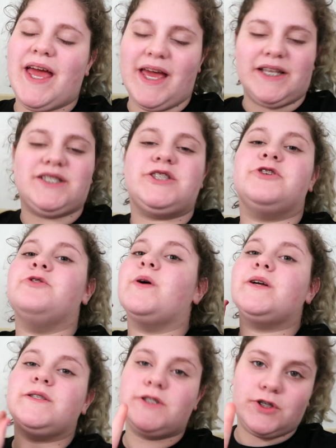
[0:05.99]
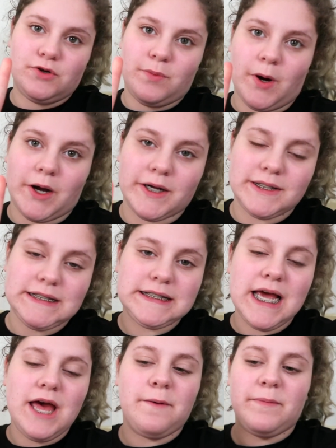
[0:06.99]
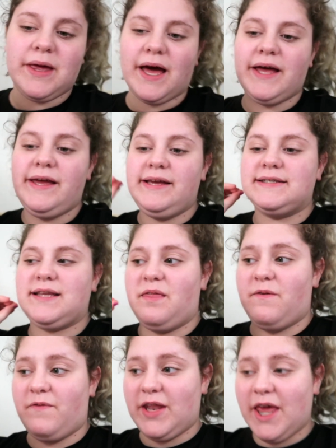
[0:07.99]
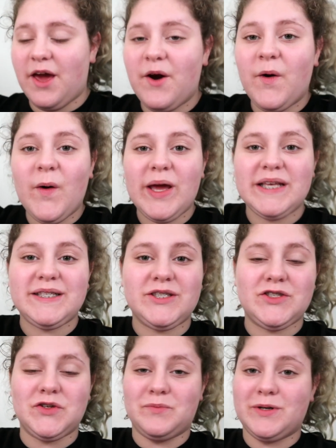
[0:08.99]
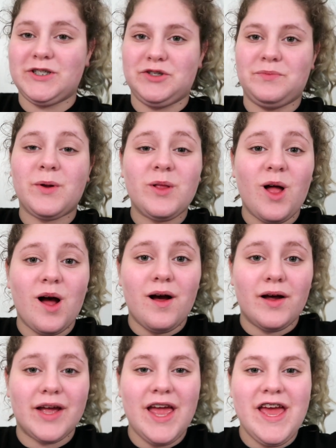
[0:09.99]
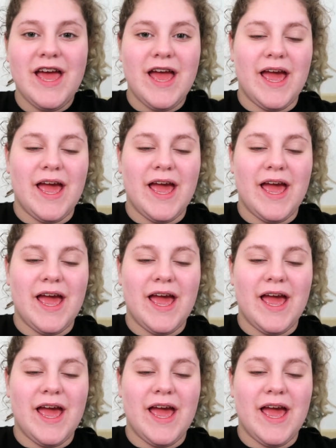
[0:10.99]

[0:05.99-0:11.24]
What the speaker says: into 2 parts because the video is super duper long